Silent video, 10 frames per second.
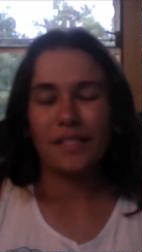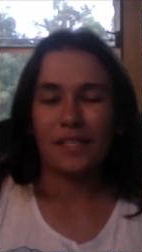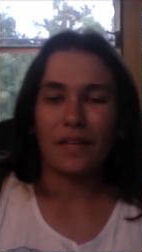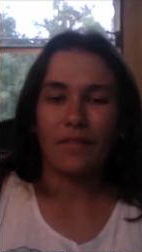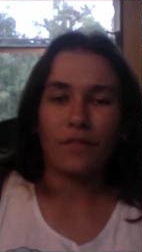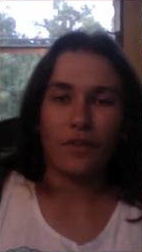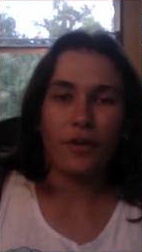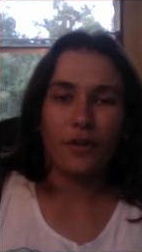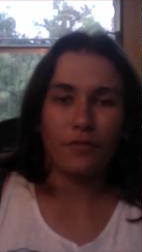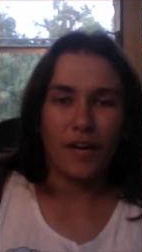didn't give it a
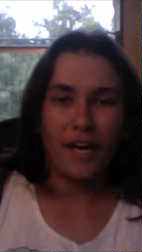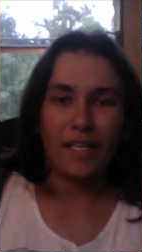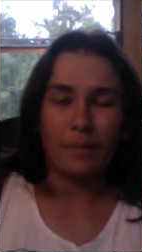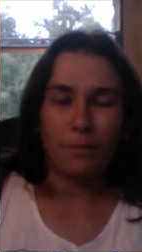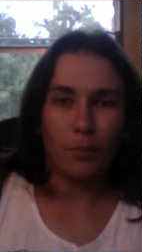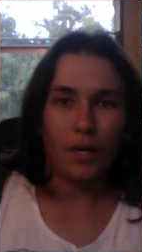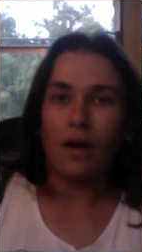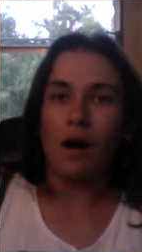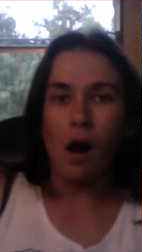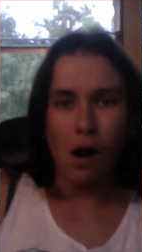very good rating, but